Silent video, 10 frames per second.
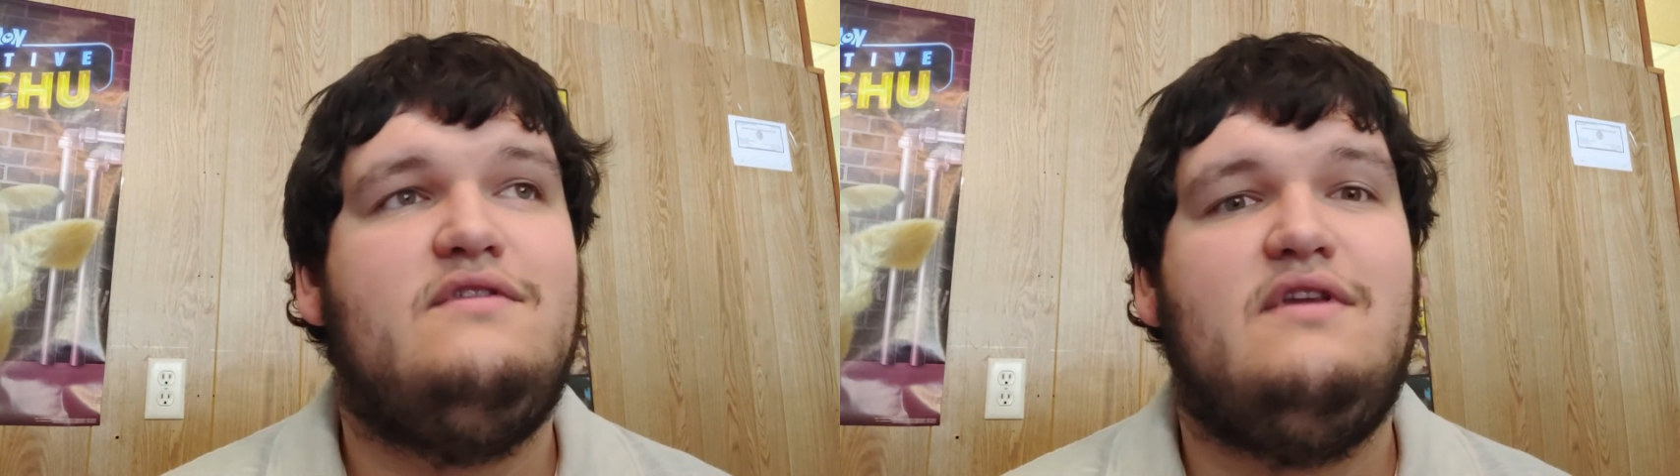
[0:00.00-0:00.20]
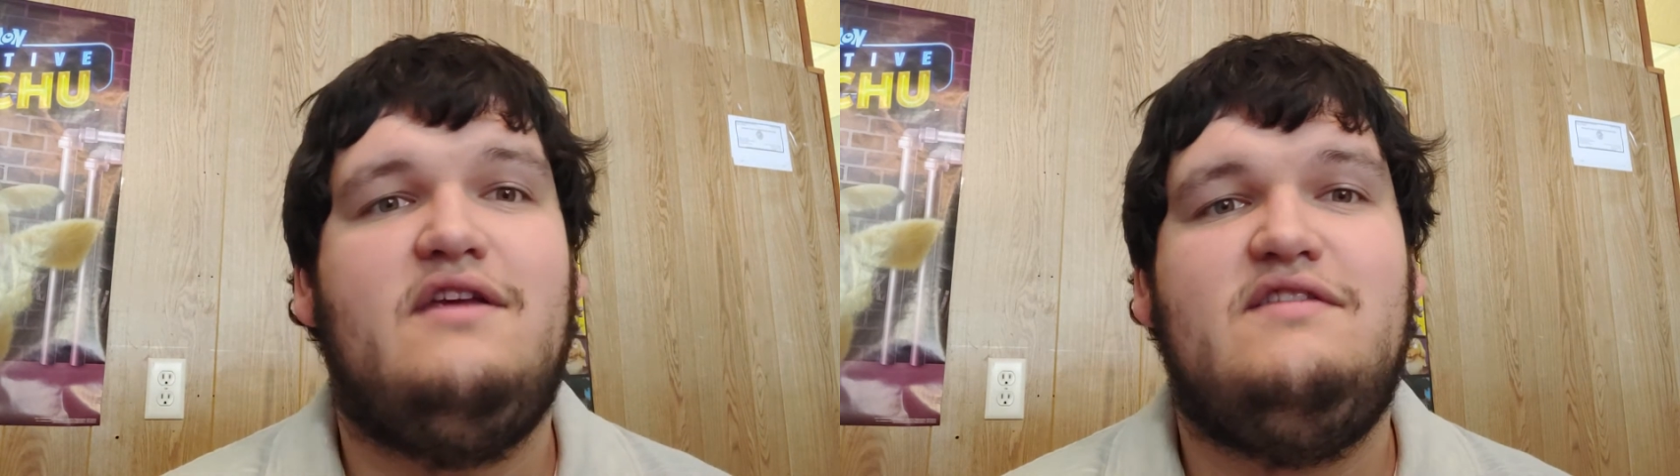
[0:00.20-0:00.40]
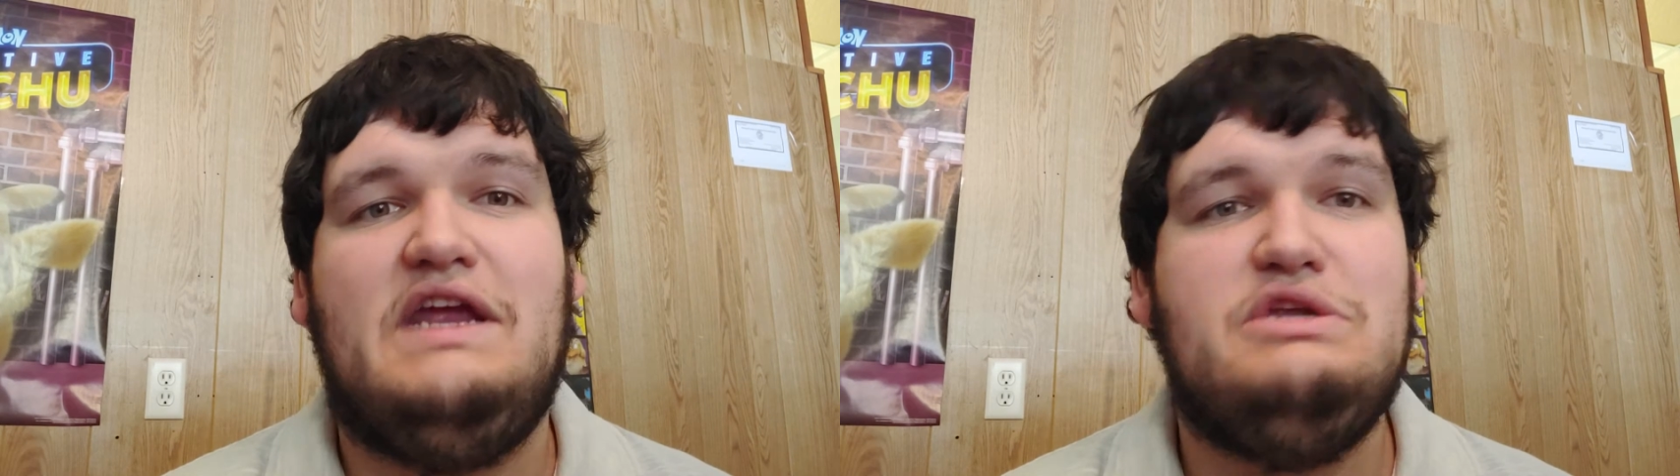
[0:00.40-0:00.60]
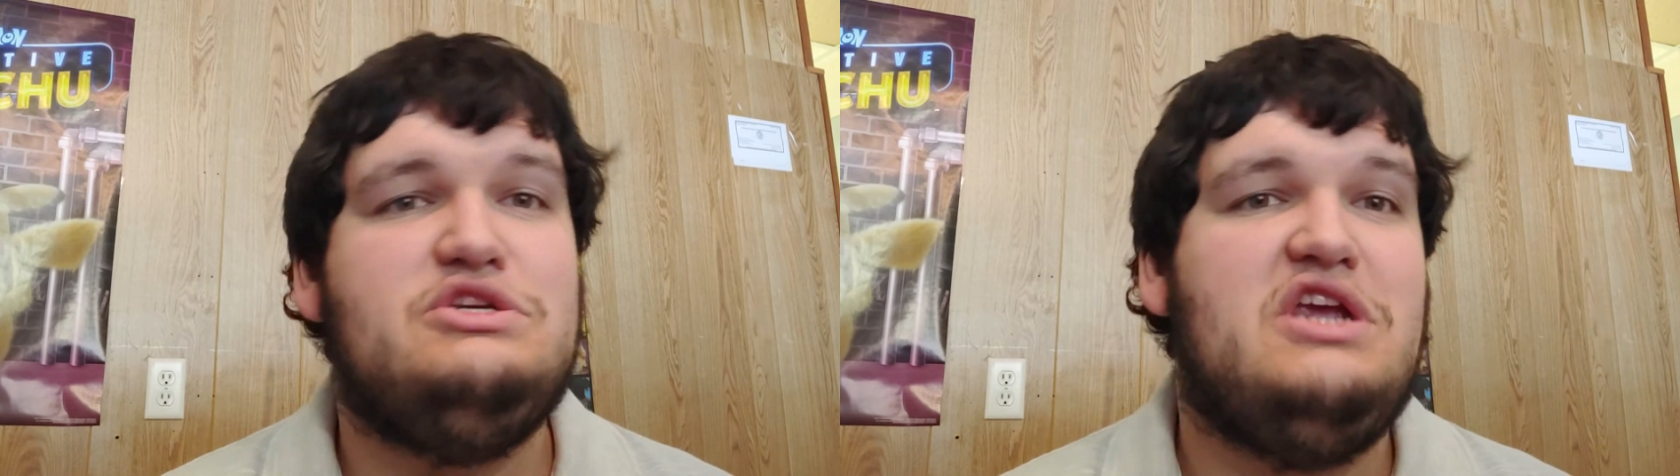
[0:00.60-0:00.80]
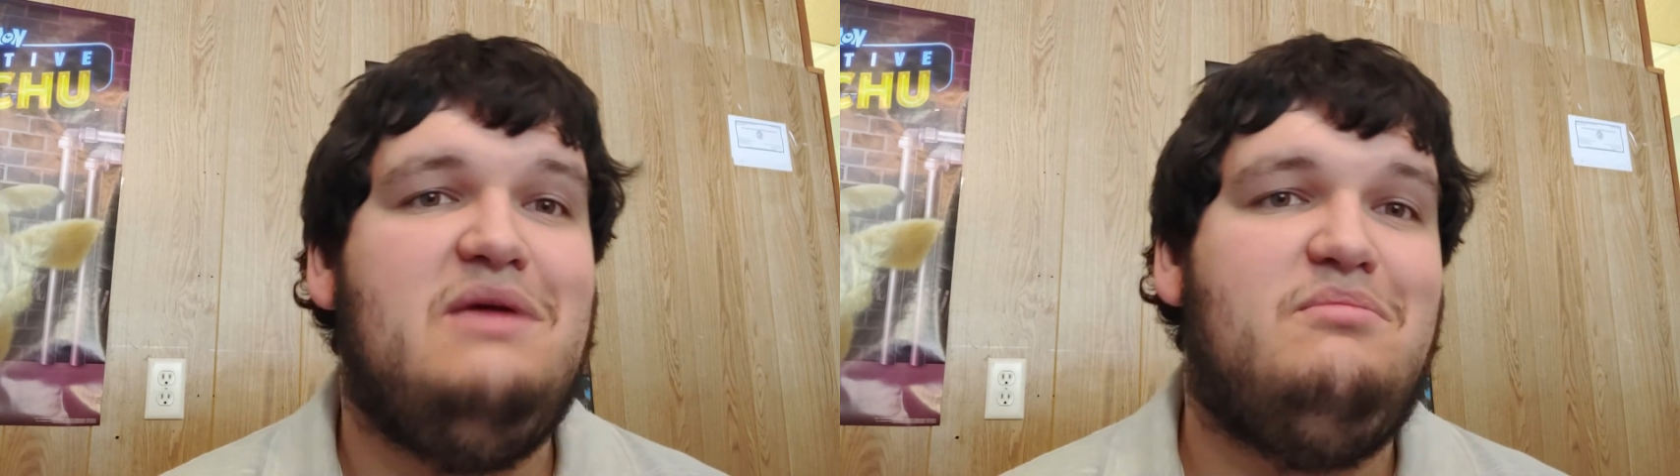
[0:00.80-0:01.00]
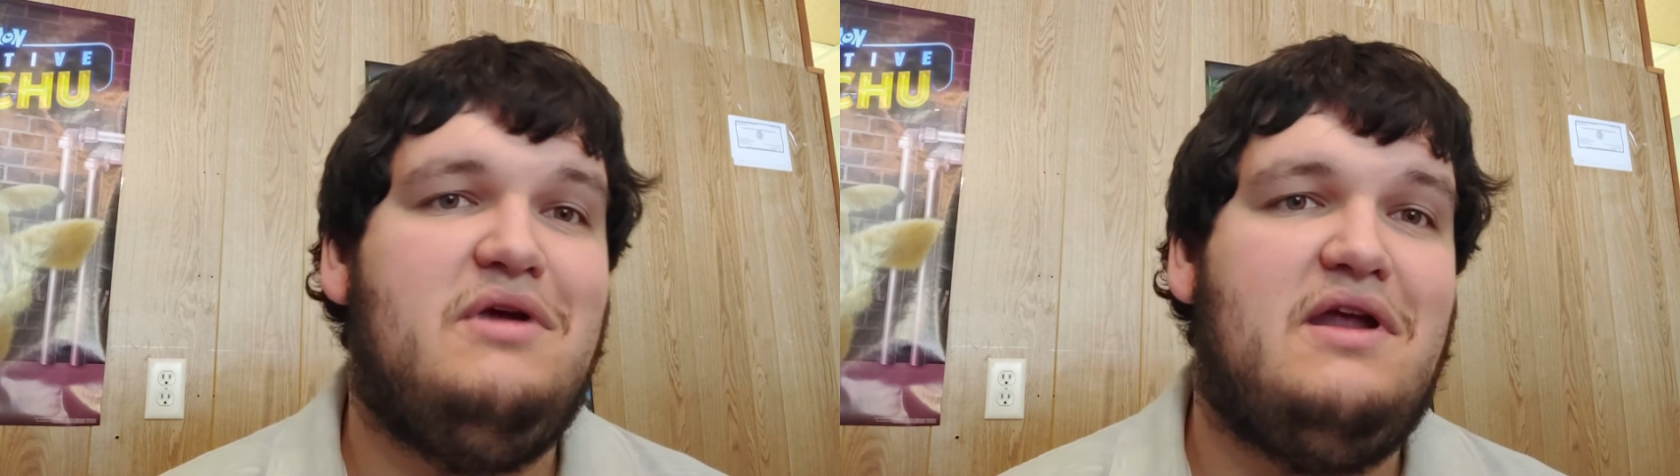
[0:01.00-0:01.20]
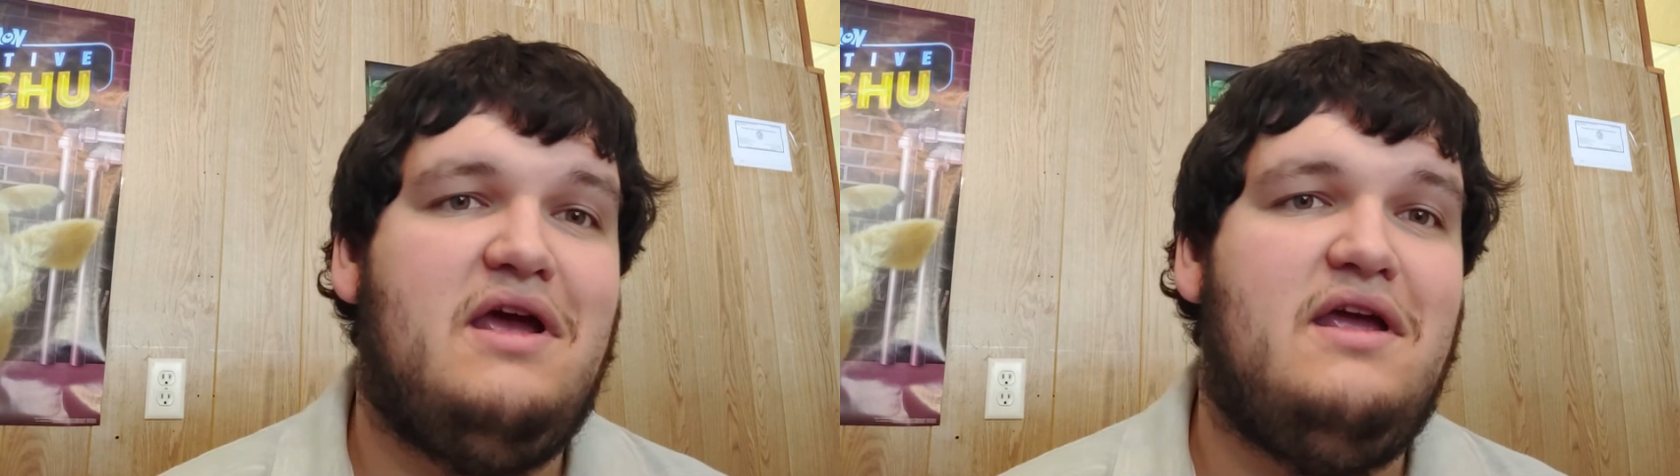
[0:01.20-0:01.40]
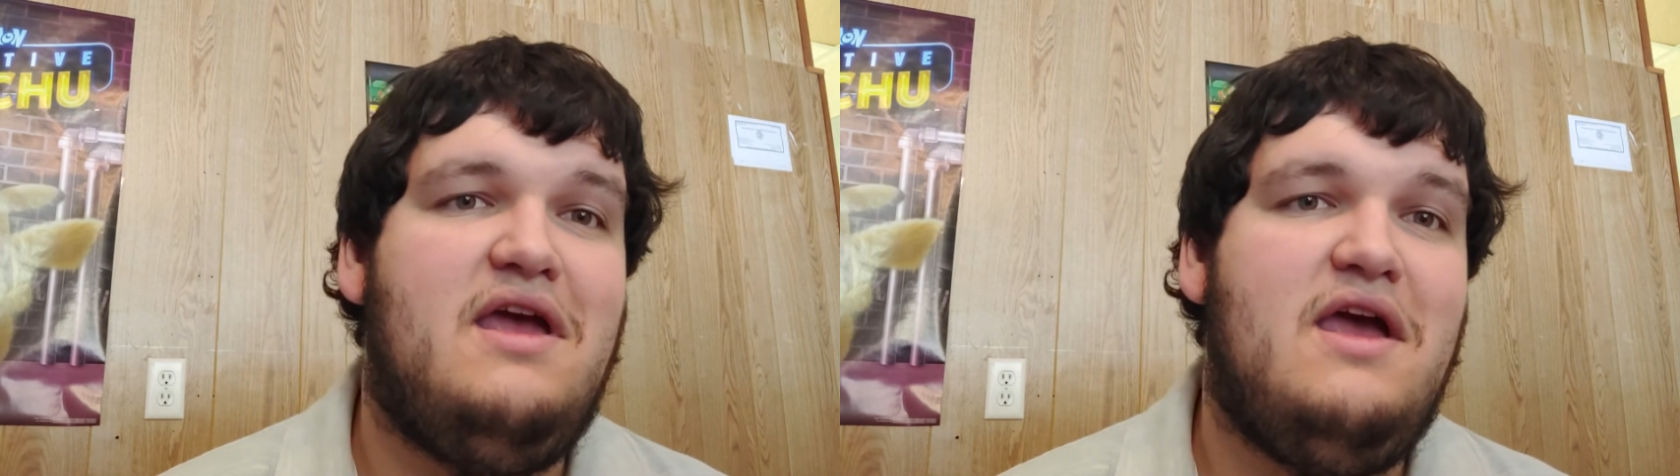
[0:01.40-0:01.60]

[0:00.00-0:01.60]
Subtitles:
and I stayed in shape, and I